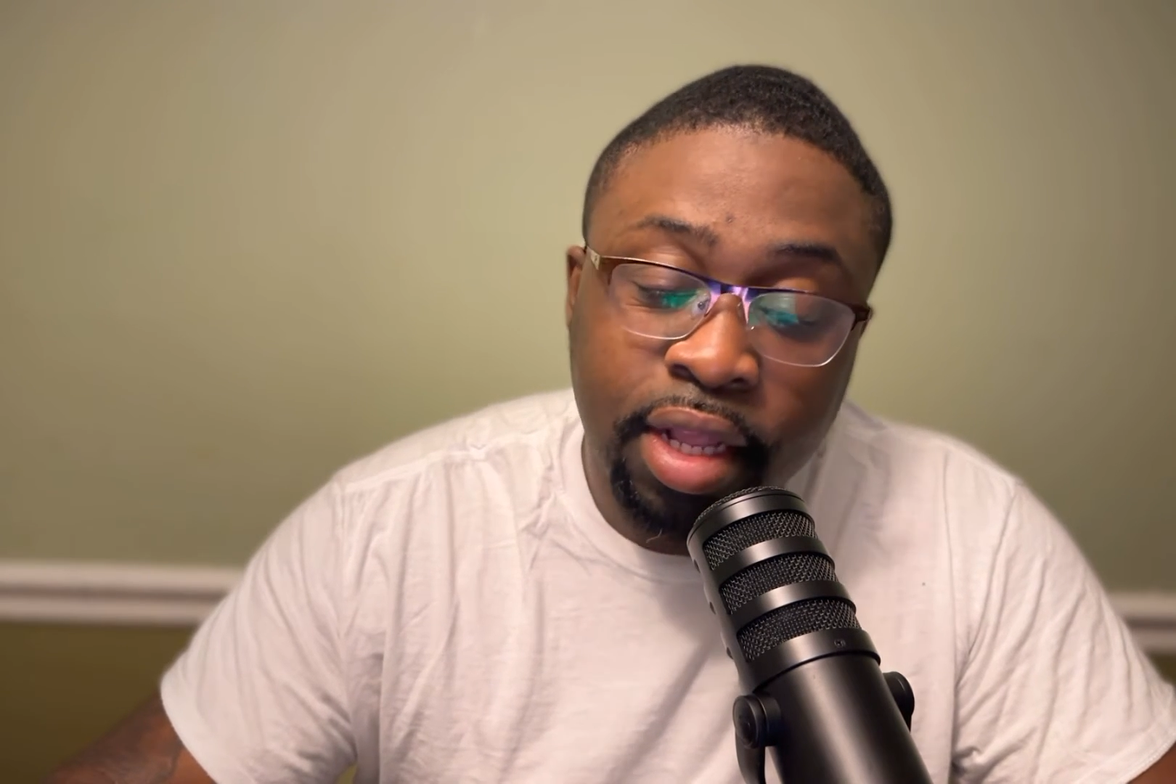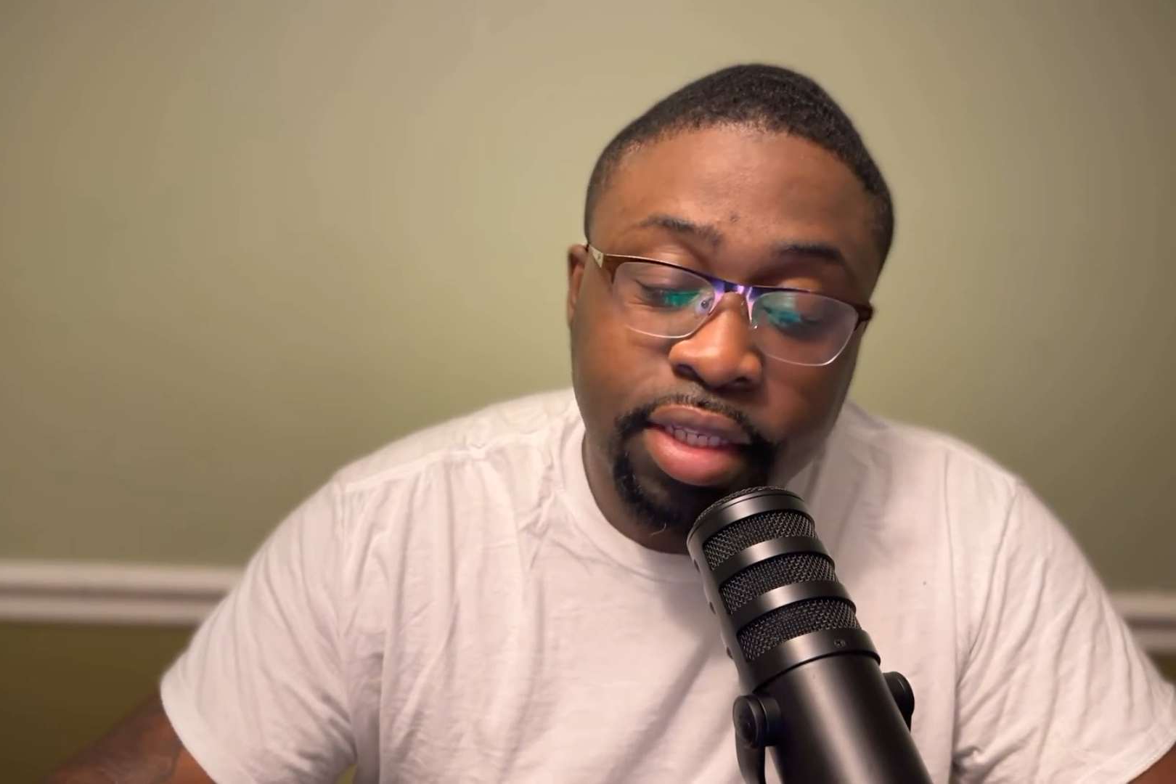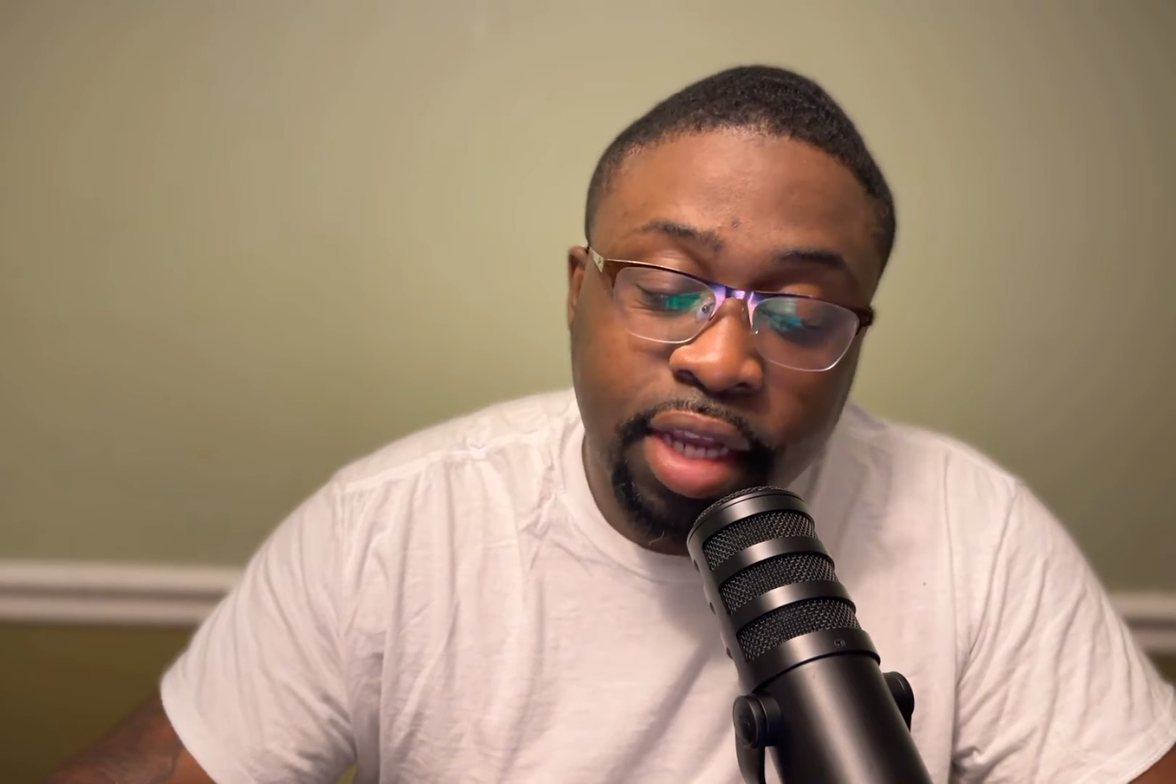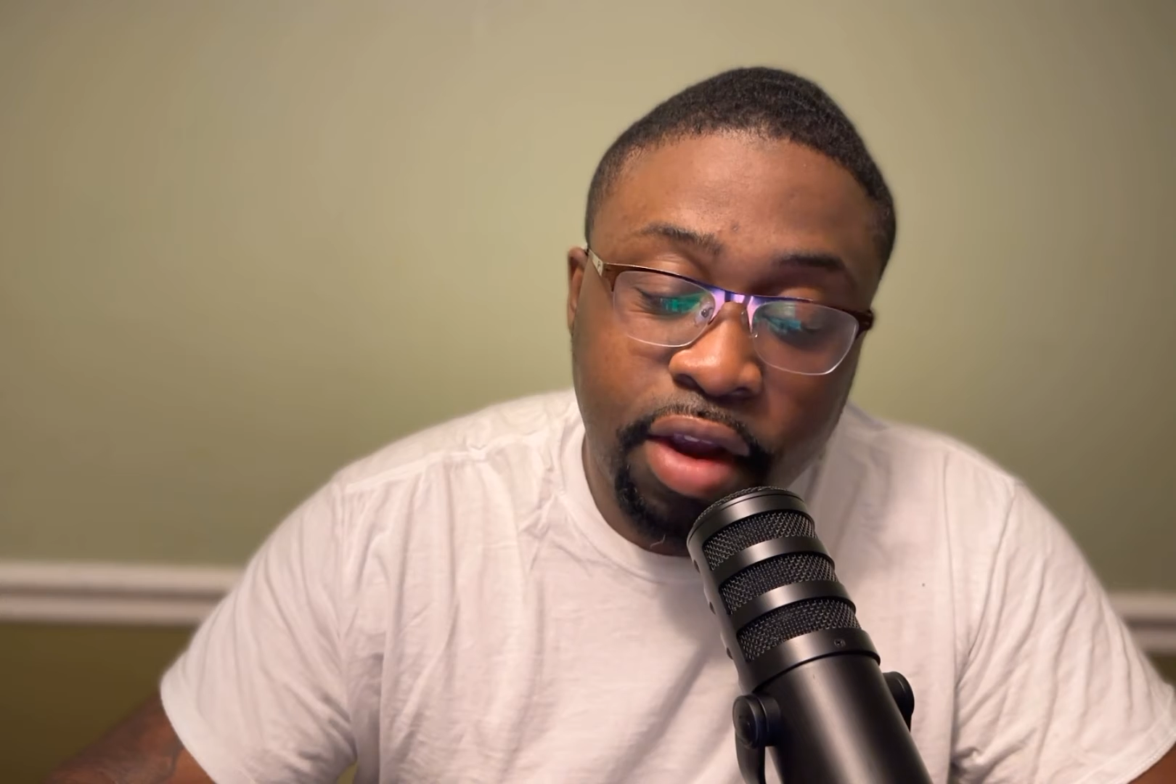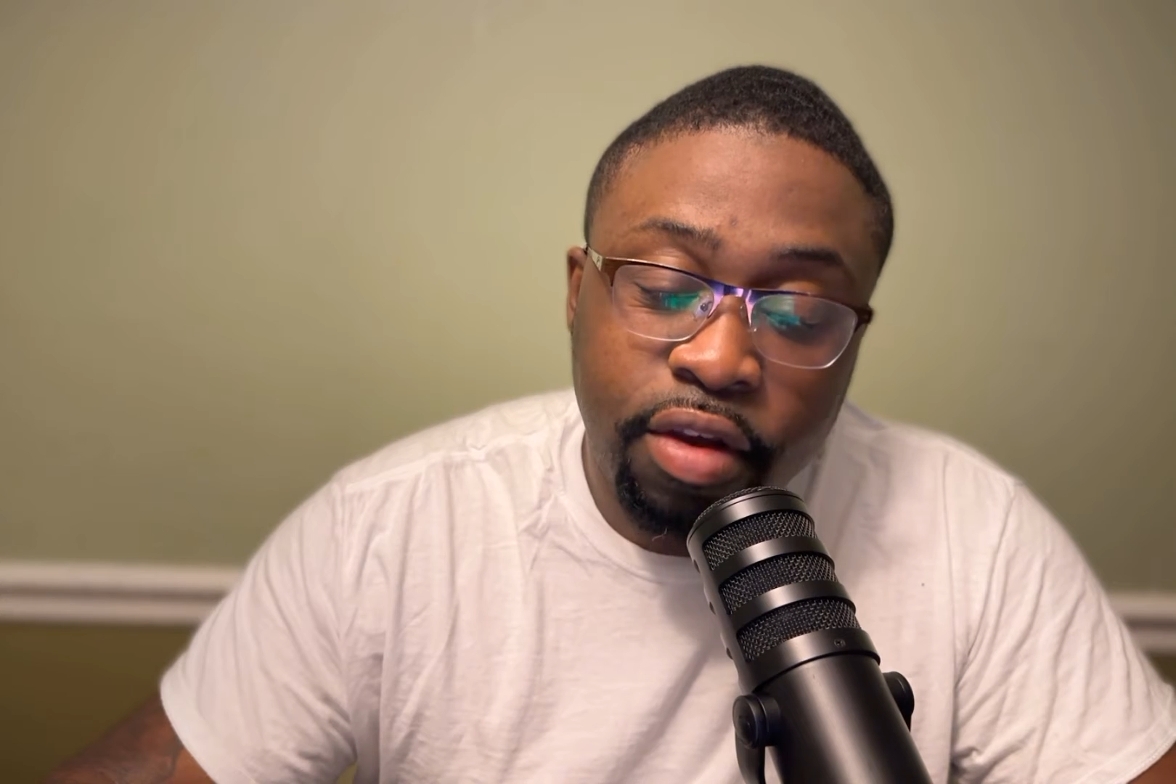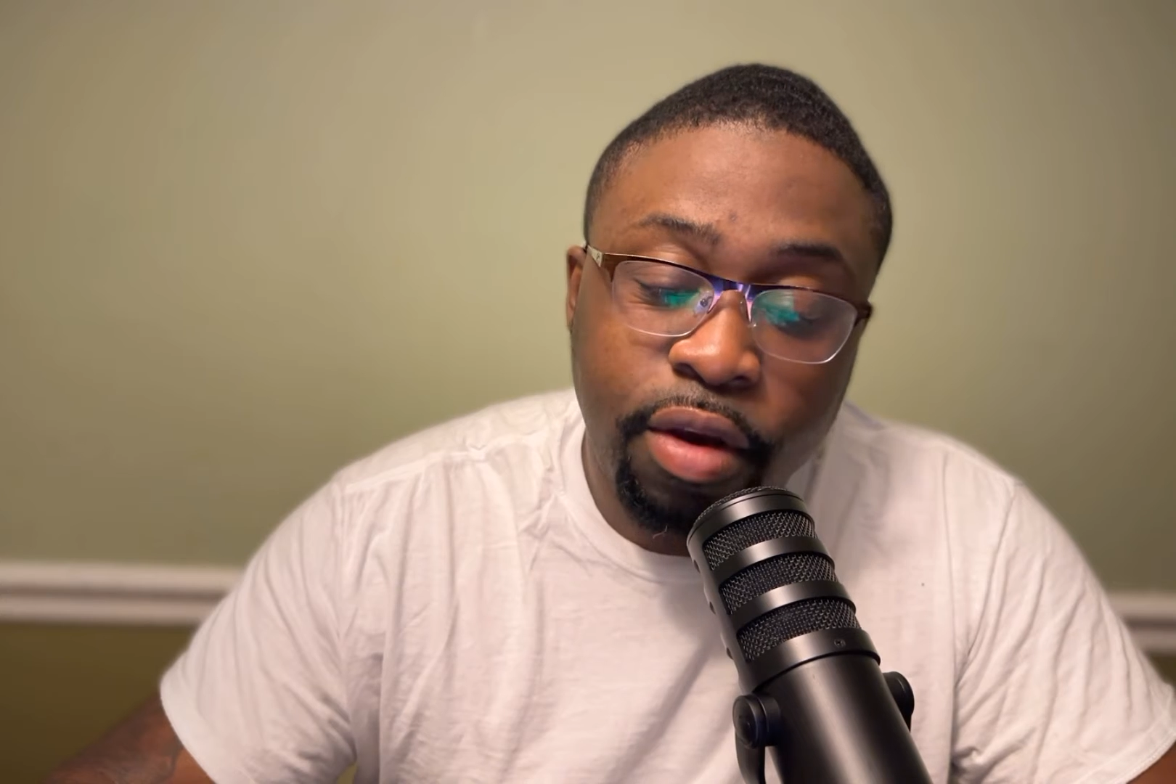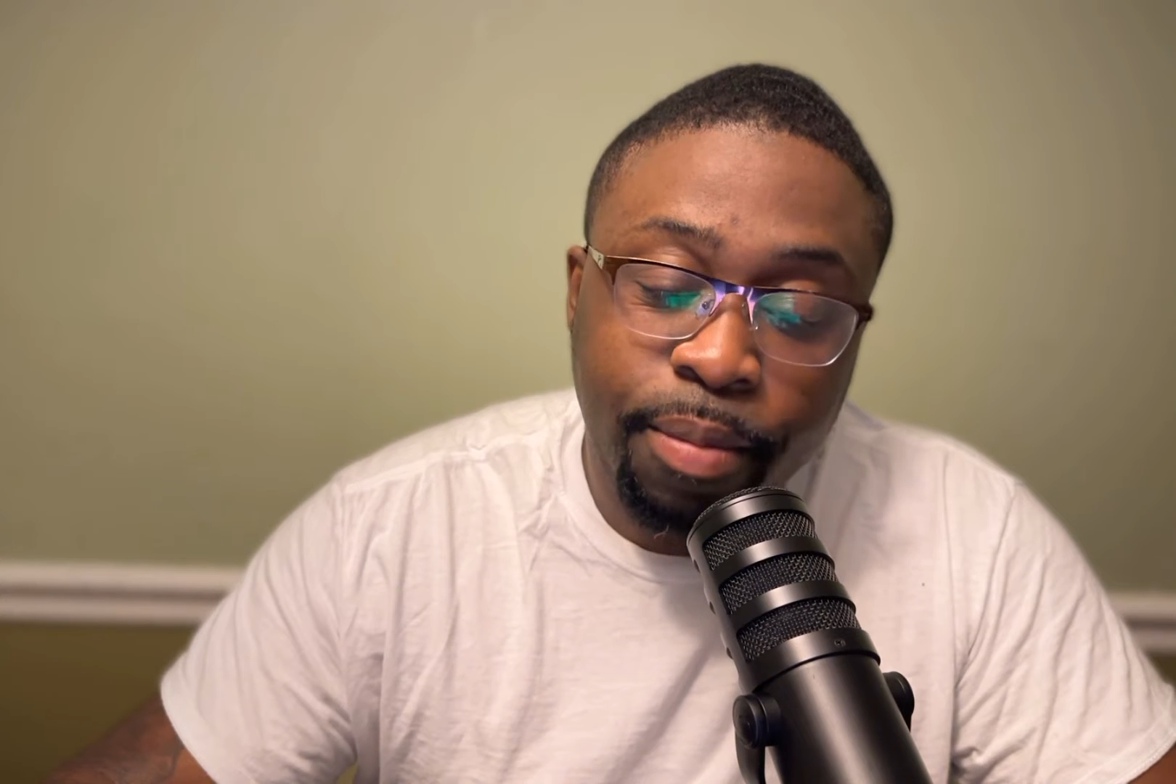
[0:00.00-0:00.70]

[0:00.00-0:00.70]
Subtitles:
tell your